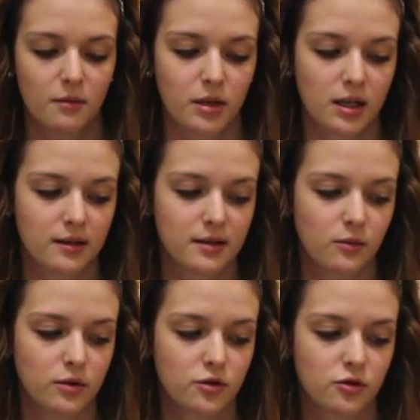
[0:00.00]
because
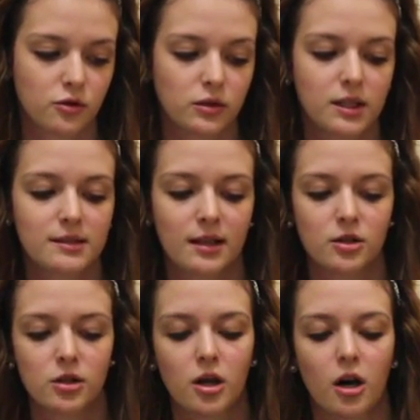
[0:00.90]
it was truly
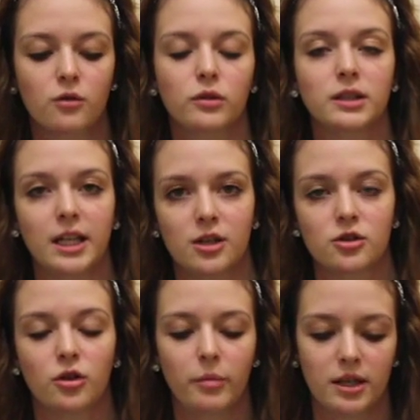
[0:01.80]
centered on
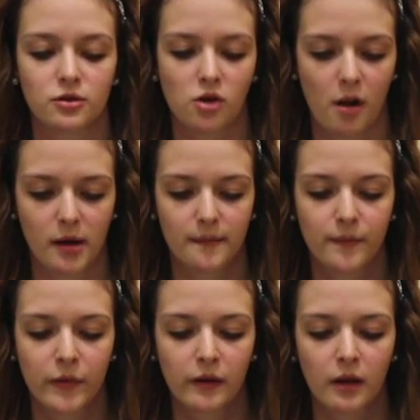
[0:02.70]
relational-based trauma.
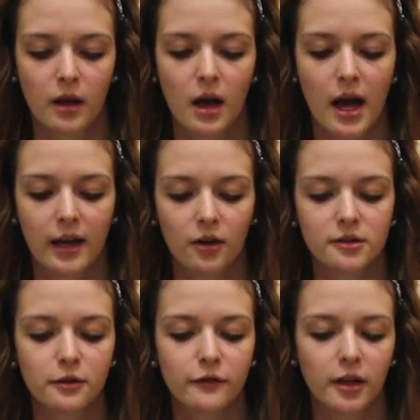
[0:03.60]
I
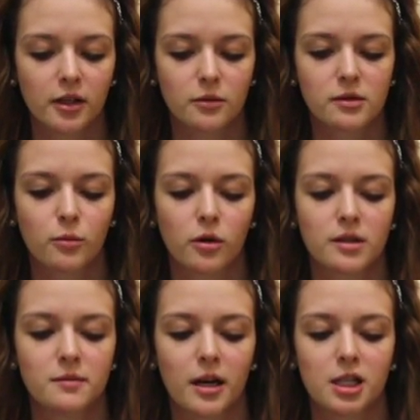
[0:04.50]
also felt it was more
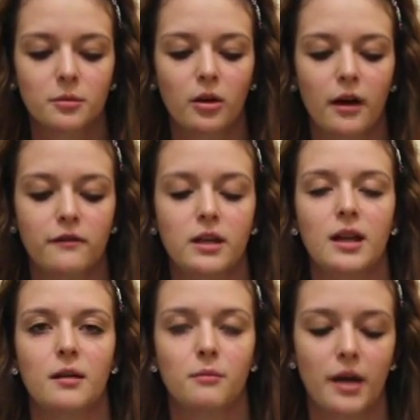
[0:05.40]
respectful of the
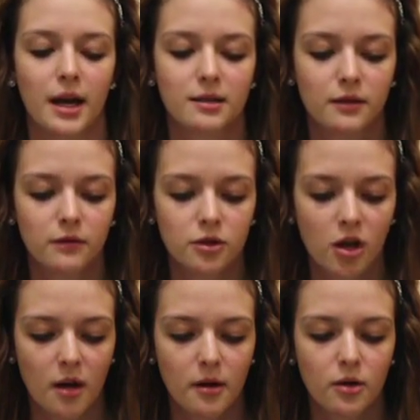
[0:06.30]
impact of the
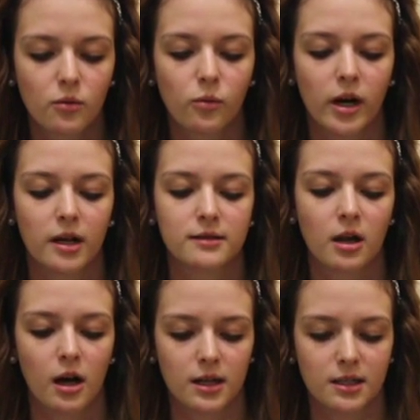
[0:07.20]
trauma,
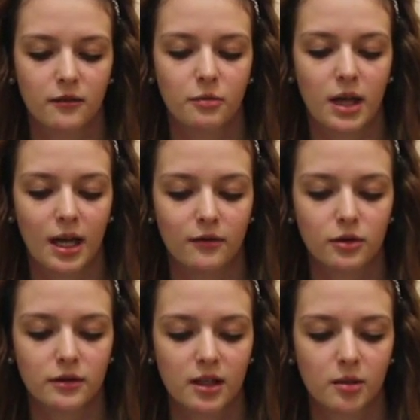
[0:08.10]
whereas cognitive
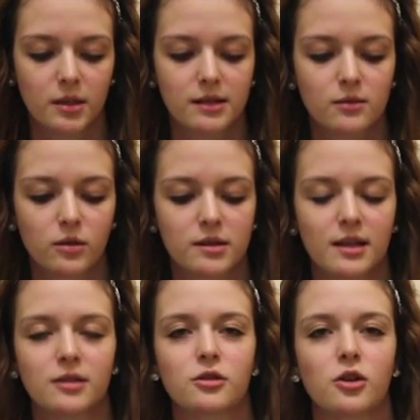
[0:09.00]
behavioral therapies were
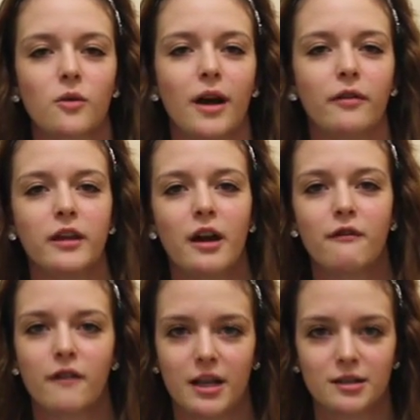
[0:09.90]
centered around the
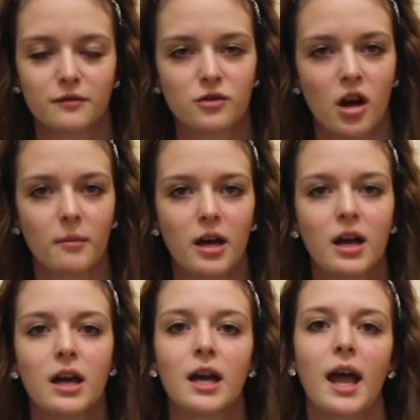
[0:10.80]
event of
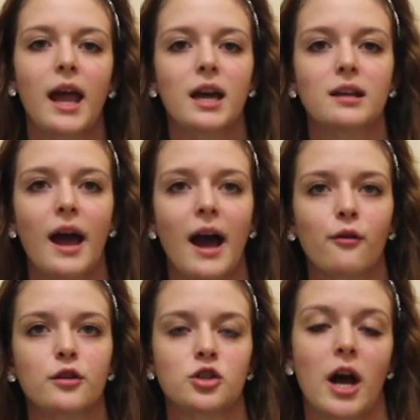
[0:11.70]
trauma and
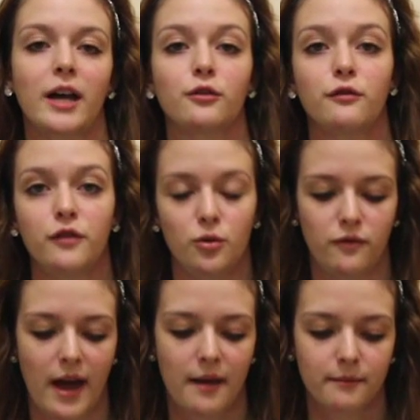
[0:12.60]
how the child
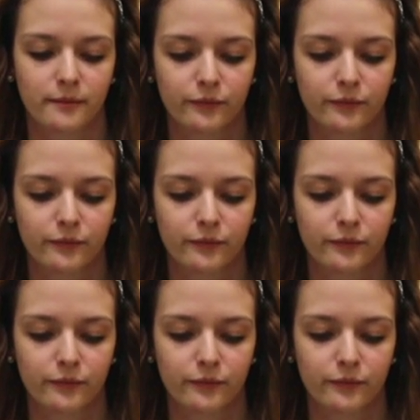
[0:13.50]
viewed that.